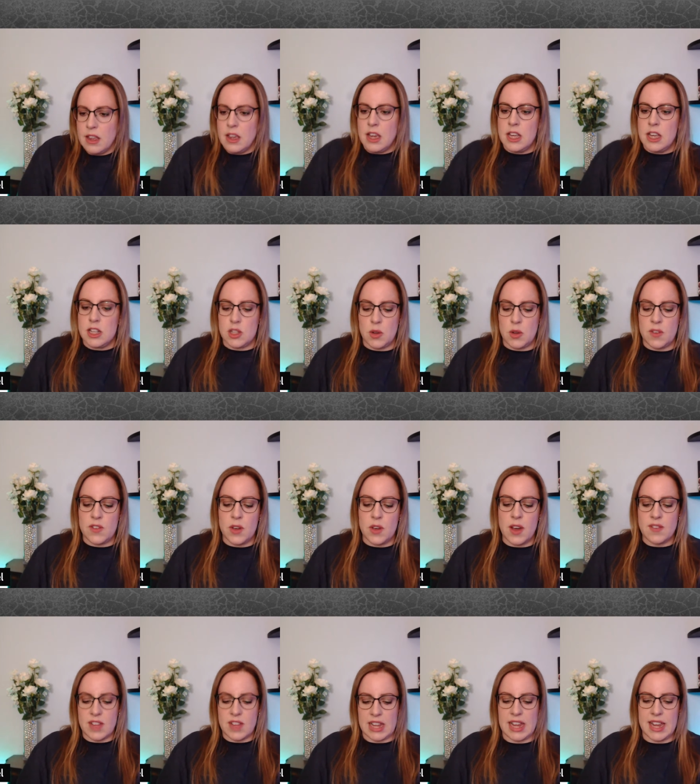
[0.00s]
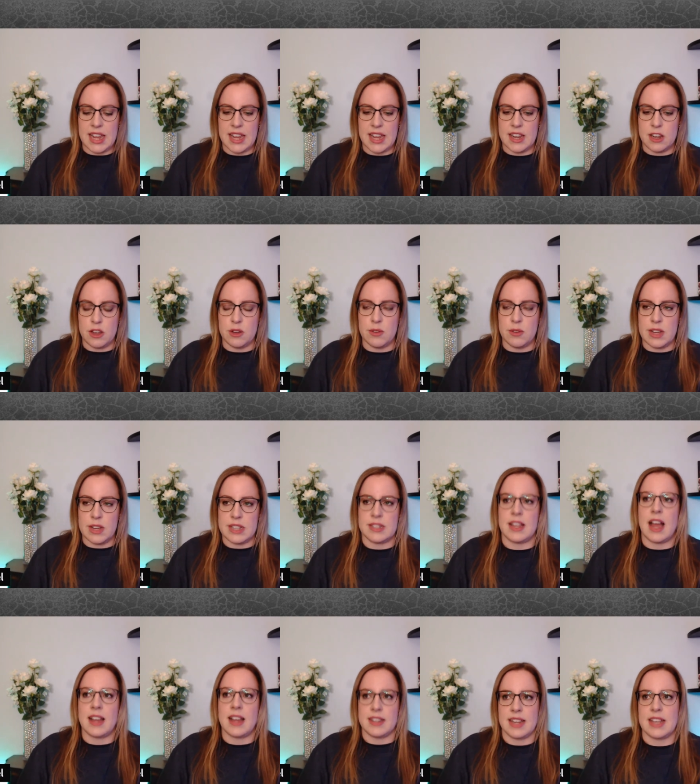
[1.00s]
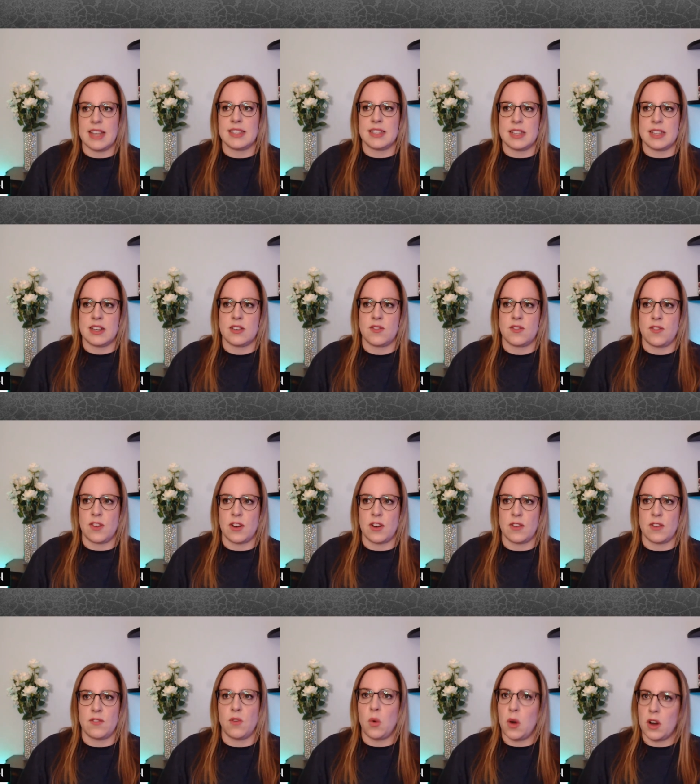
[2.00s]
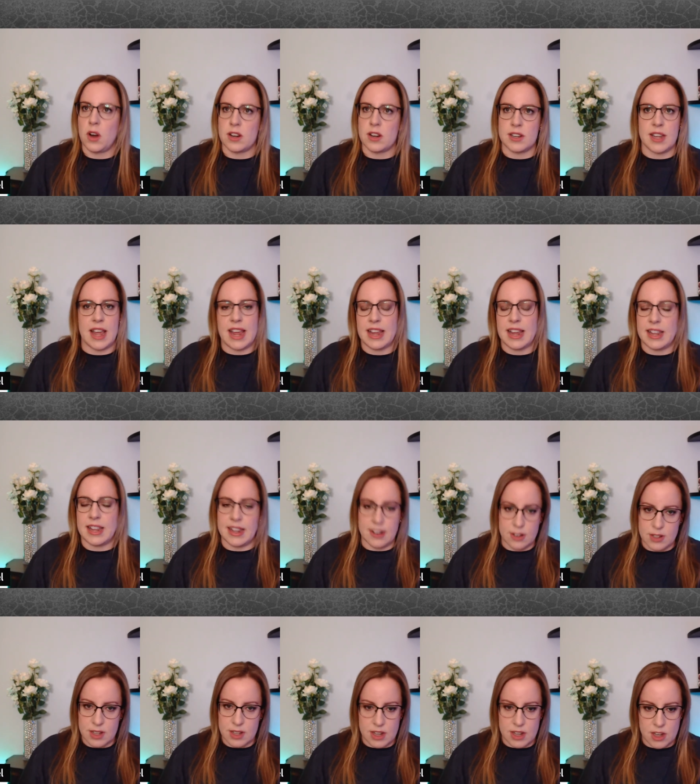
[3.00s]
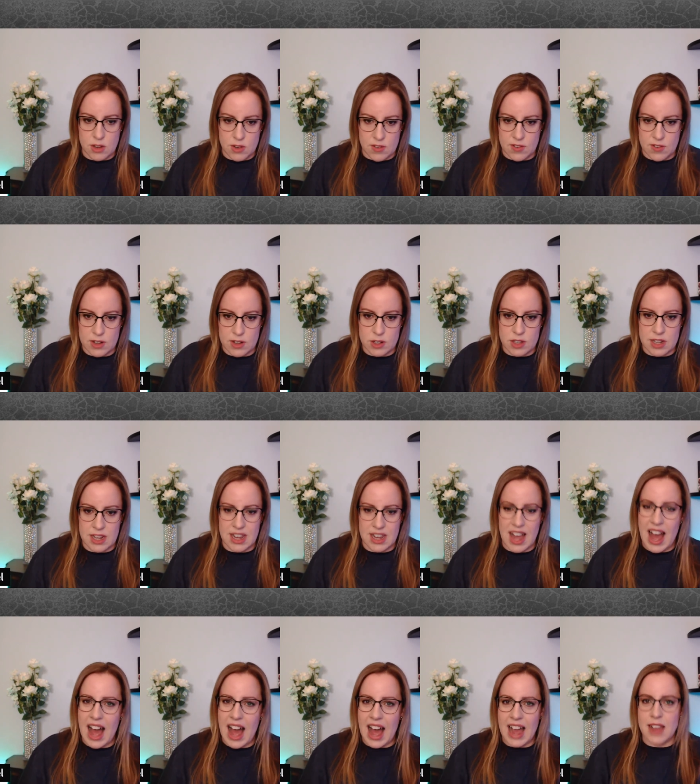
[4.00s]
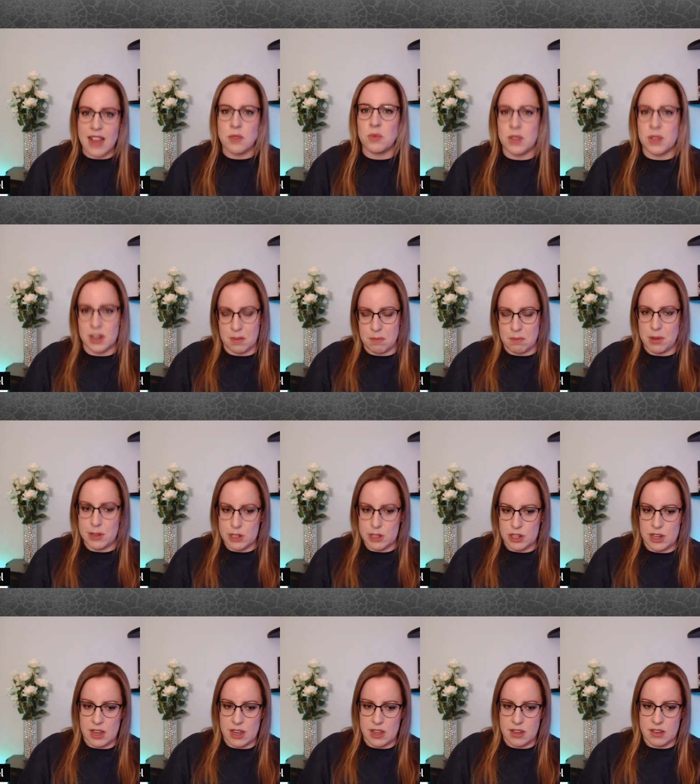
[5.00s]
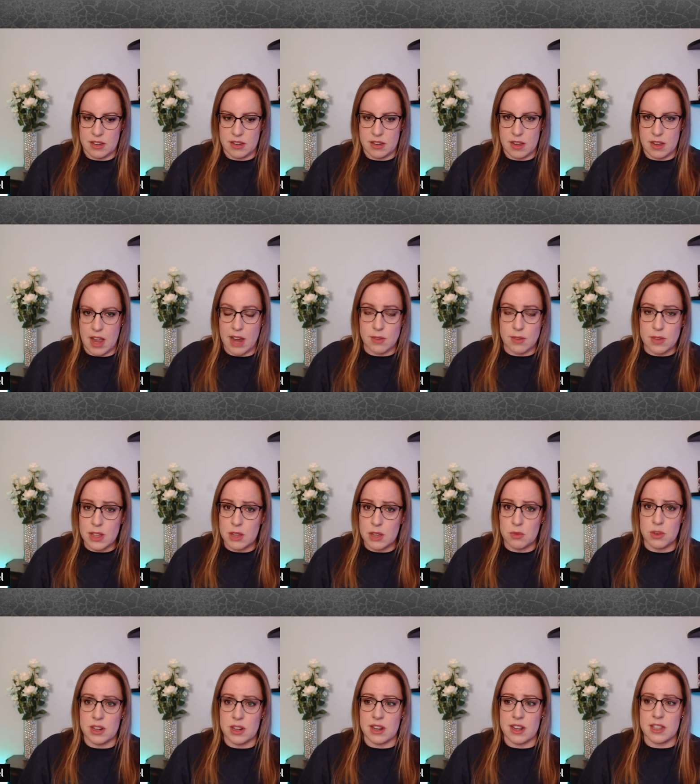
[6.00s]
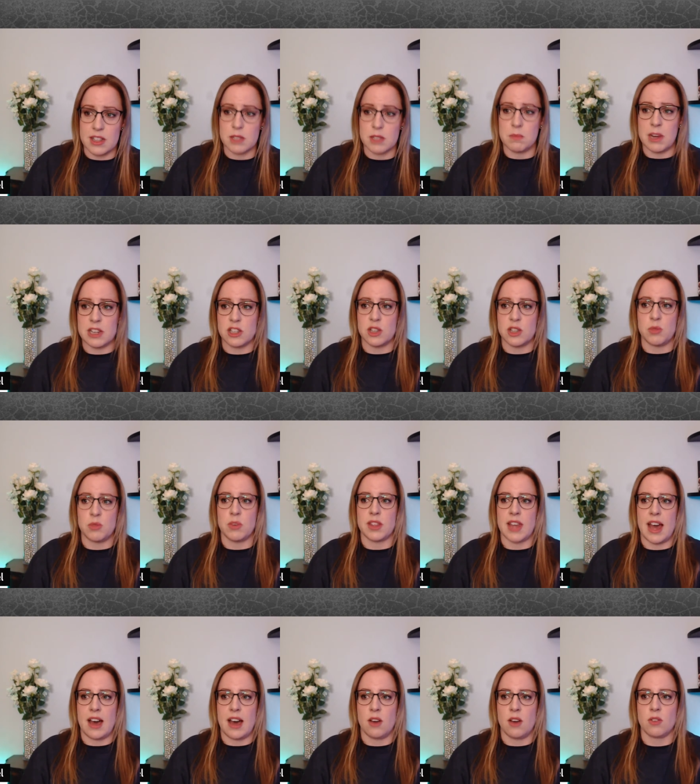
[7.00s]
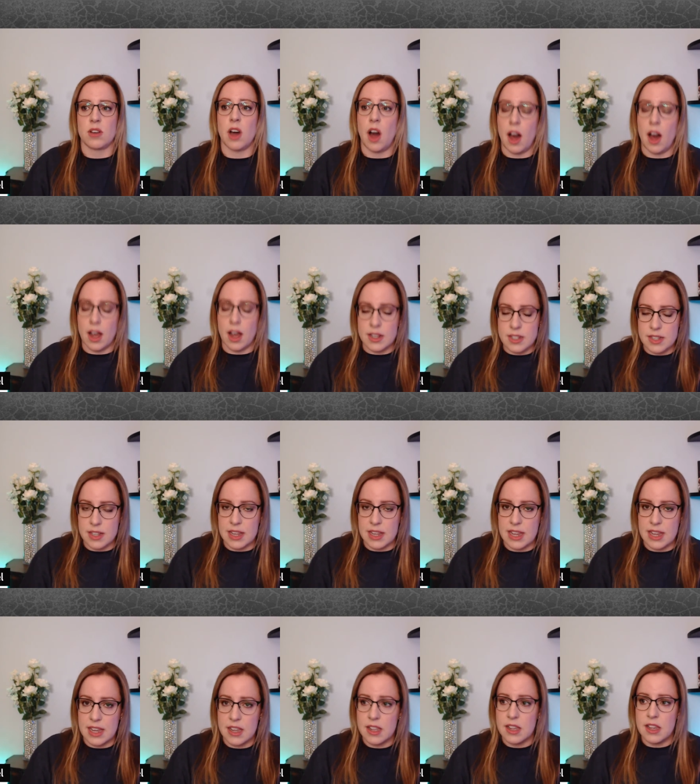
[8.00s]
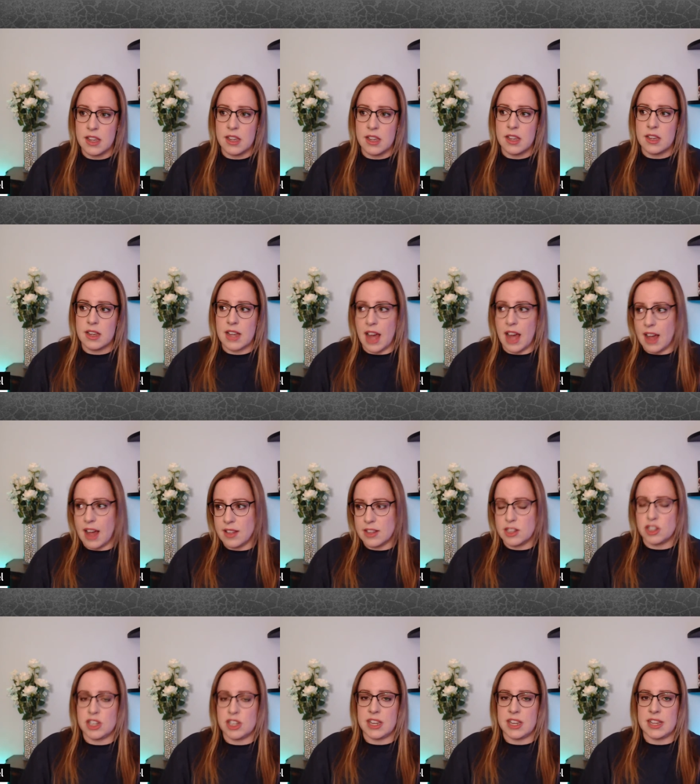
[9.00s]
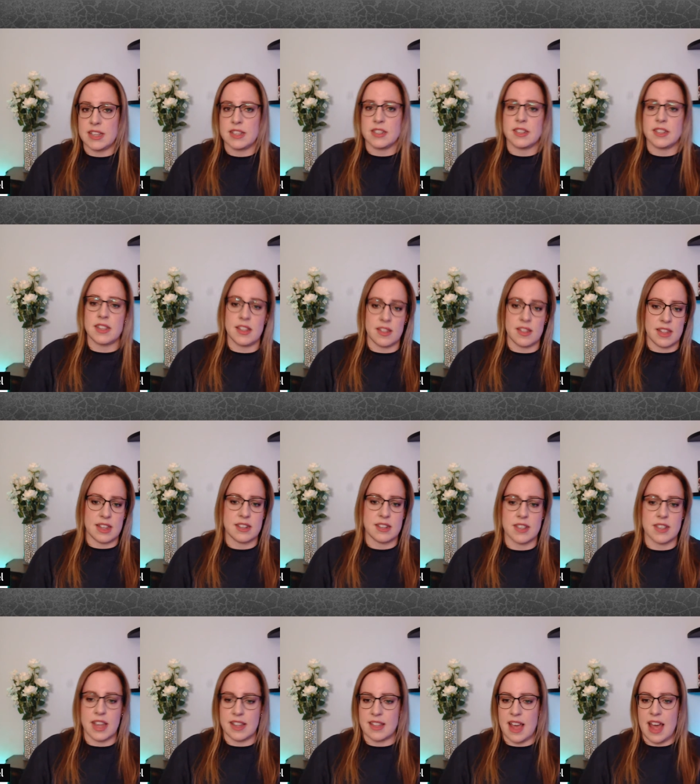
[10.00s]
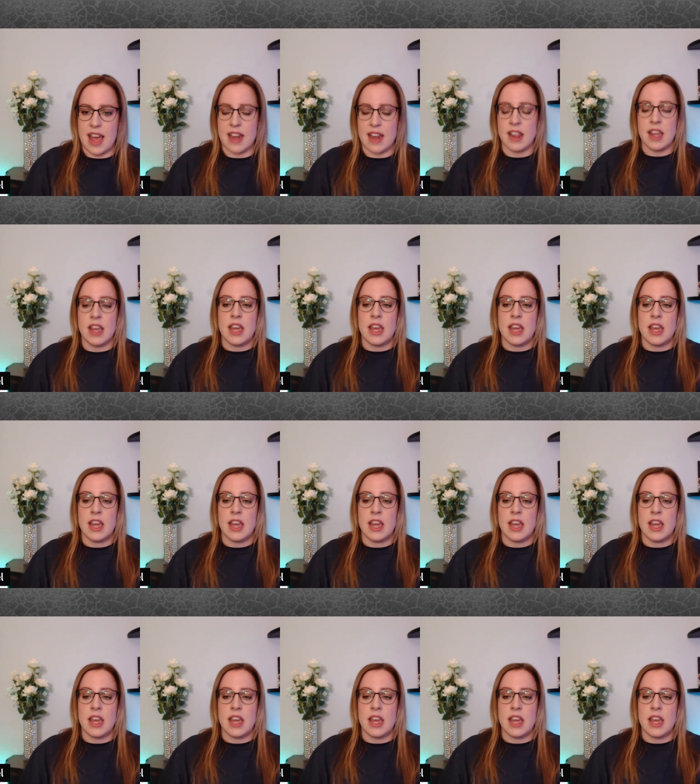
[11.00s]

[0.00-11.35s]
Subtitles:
So if you have a kid who is not destined for 4 to 8 years at a university, I wouldn't push it. I really wouldn't, especially with how costly college is and things like that.